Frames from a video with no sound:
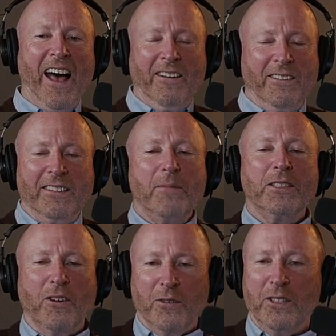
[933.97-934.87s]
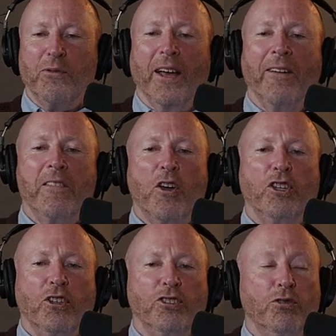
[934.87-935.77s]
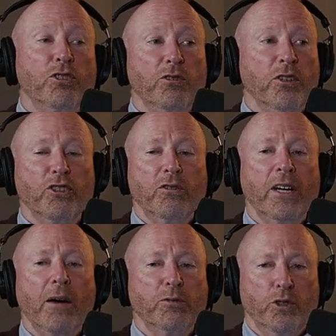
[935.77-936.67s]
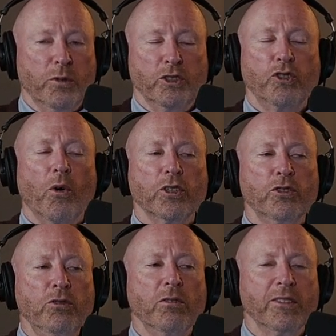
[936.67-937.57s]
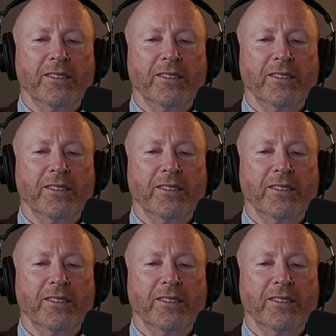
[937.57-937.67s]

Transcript: I, let me go this way. Well, you you you come to a door. You don't.